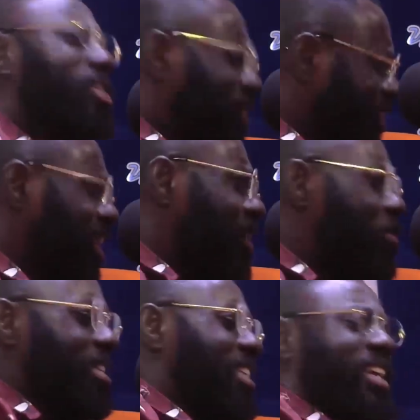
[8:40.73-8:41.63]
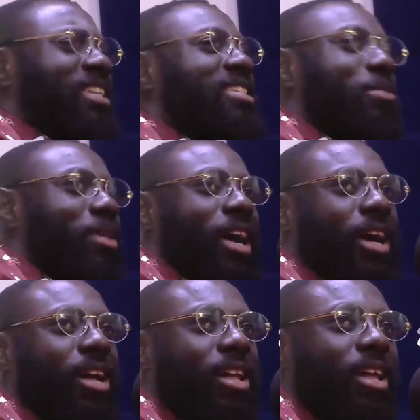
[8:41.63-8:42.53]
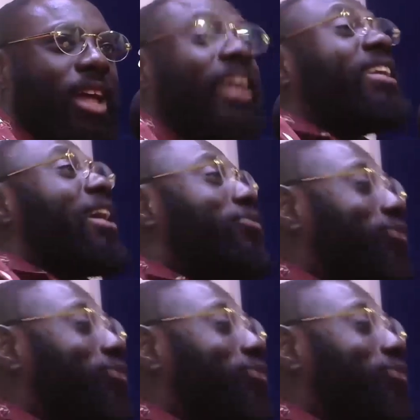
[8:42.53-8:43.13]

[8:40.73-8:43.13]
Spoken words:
Celebrities are just here, and they are